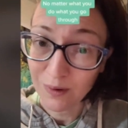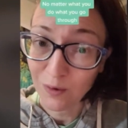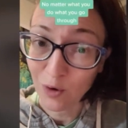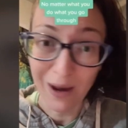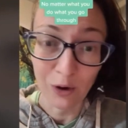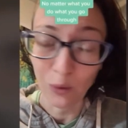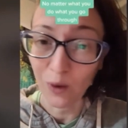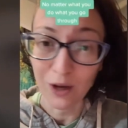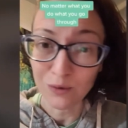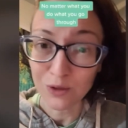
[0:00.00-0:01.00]
No matter
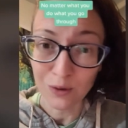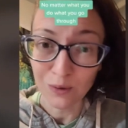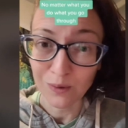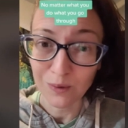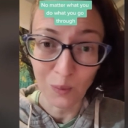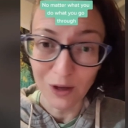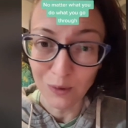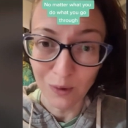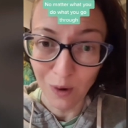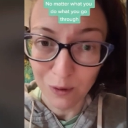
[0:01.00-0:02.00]
what you do, what
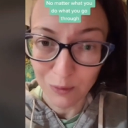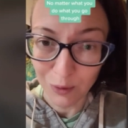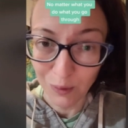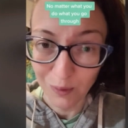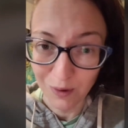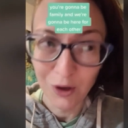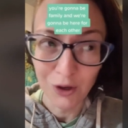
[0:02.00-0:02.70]
you go through,